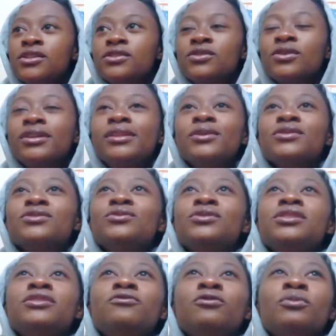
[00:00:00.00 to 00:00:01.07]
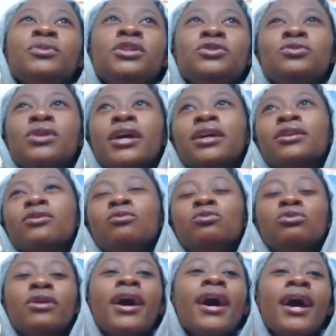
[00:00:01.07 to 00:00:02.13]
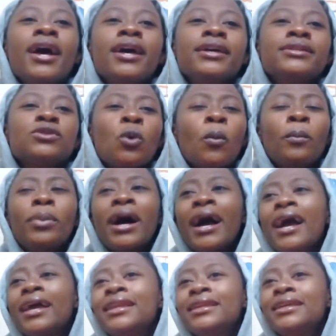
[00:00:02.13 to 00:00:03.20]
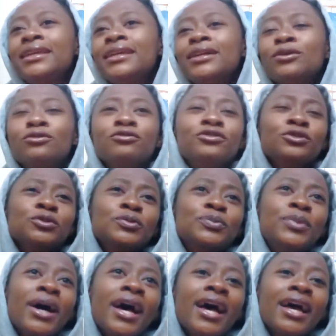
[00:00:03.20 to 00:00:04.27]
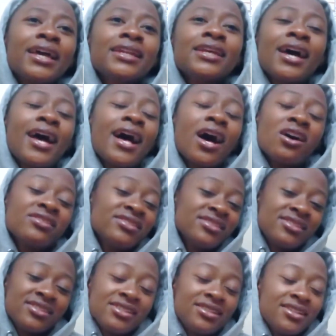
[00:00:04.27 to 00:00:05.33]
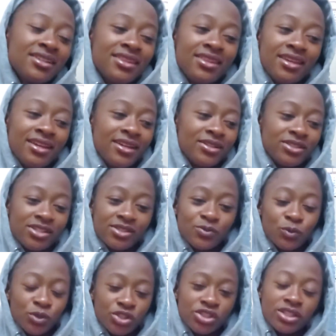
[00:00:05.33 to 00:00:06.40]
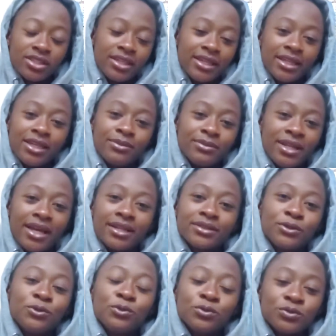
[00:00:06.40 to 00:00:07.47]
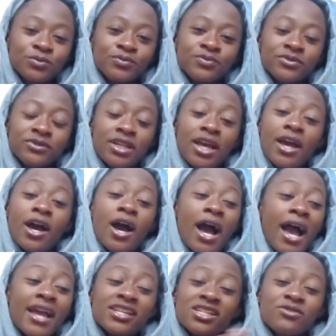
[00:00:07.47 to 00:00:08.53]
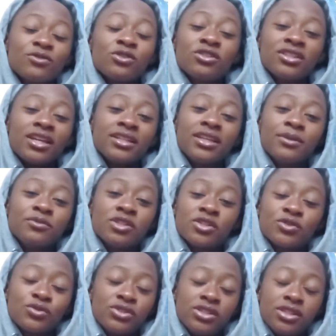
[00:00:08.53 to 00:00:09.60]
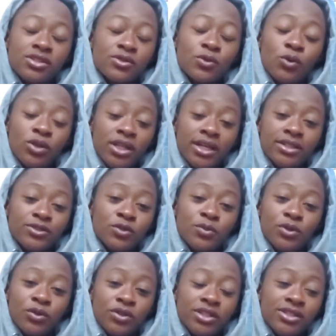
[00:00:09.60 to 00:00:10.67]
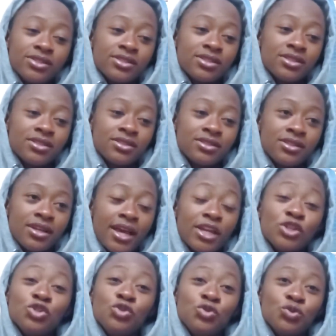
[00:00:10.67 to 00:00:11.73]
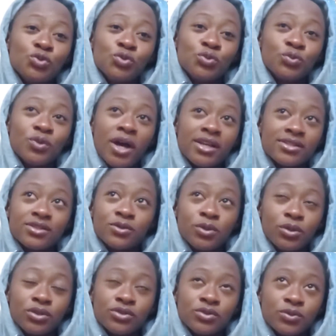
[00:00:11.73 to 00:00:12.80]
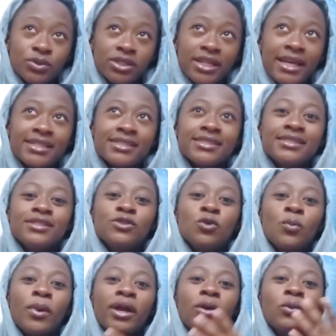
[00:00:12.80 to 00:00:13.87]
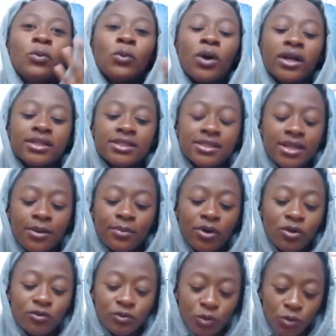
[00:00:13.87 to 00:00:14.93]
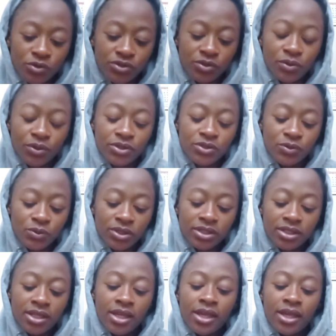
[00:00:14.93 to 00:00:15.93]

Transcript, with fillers: So there was no need for me to like rant or panic or feel bad. I was just sitting there and just watching the game, like, cool. I just followed that game just to see the scoreline, to be honest. I knew Arsenal were going to win. I just didn't know by what number of goals they're going to win.